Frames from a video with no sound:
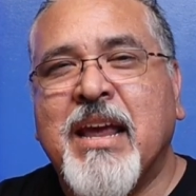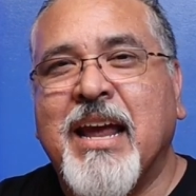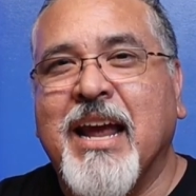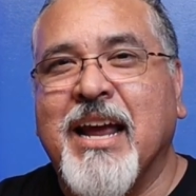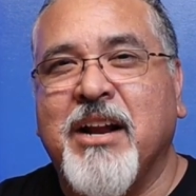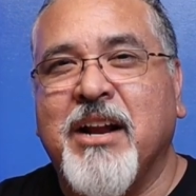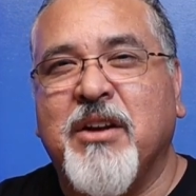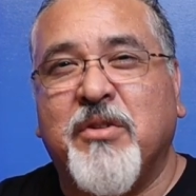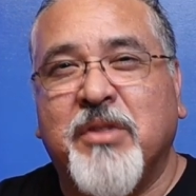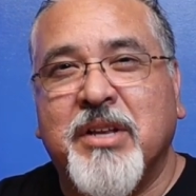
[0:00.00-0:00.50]

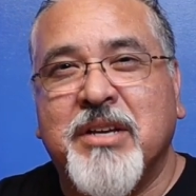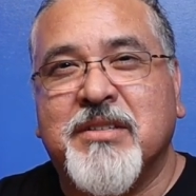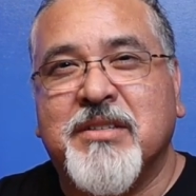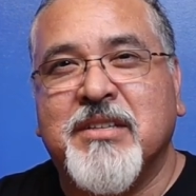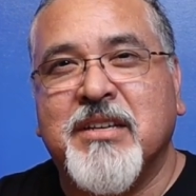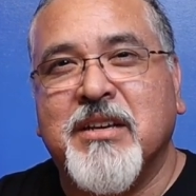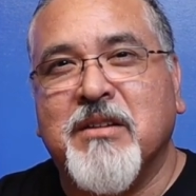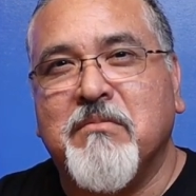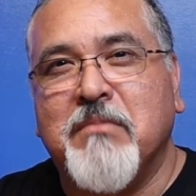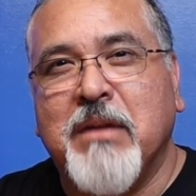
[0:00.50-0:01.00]
and I only
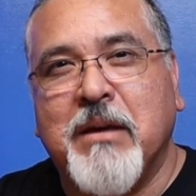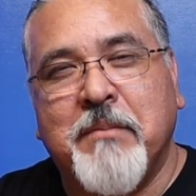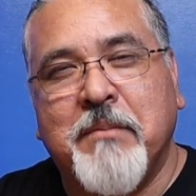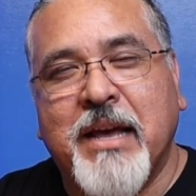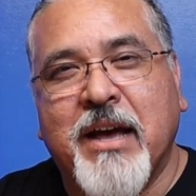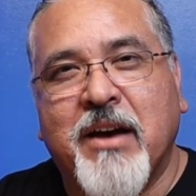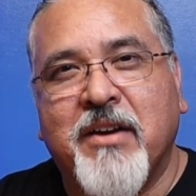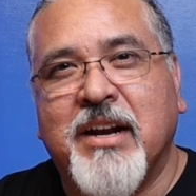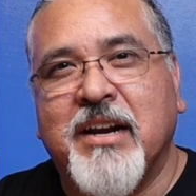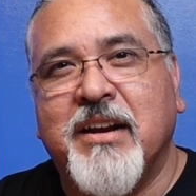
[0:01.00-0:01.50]
see them maybe
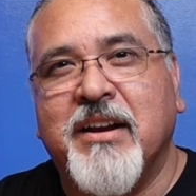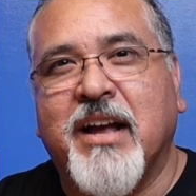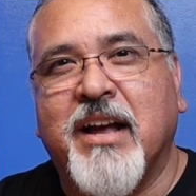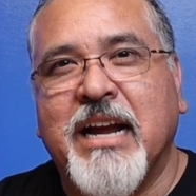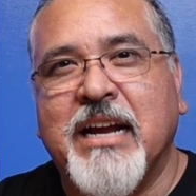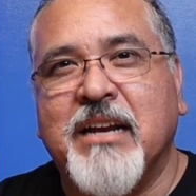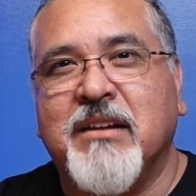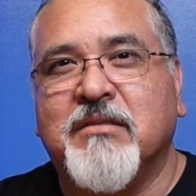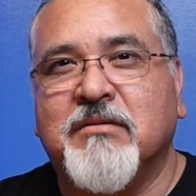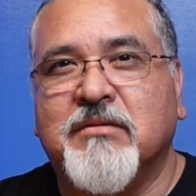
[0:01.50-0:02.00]
out at
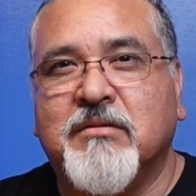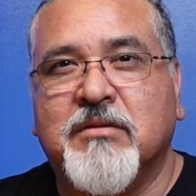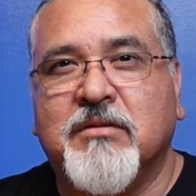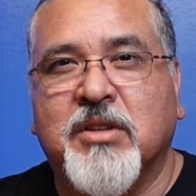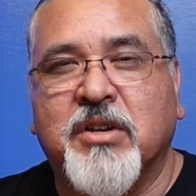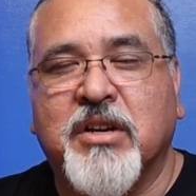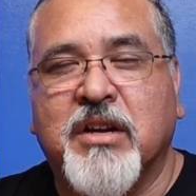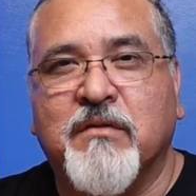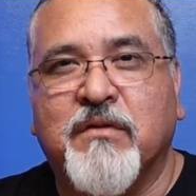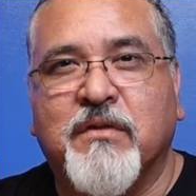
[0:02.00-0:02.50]
night
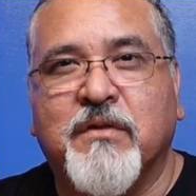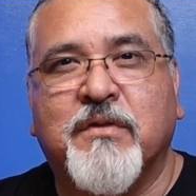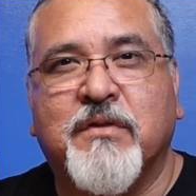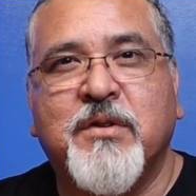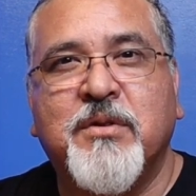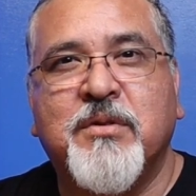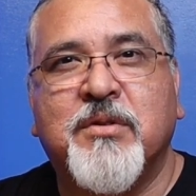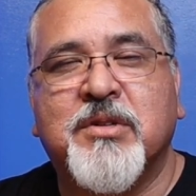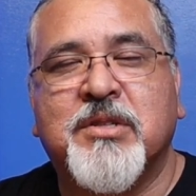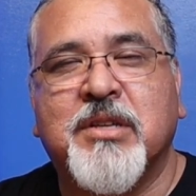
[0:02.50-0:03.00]
looking for
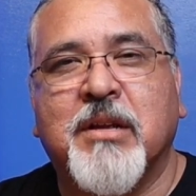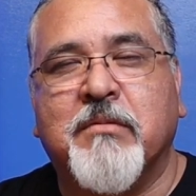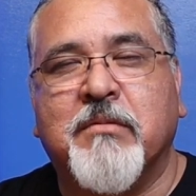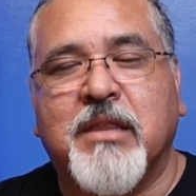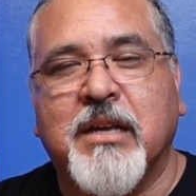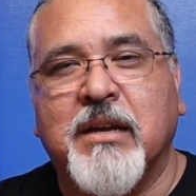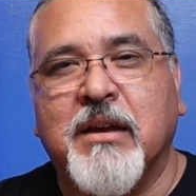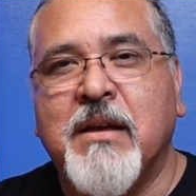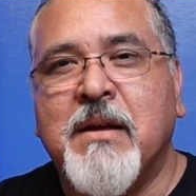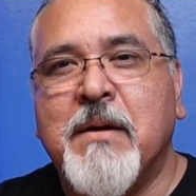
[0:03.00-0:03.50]
food or
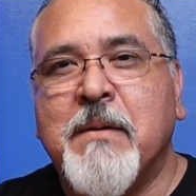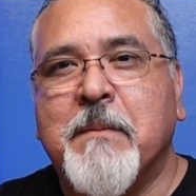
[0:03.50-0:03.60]
something.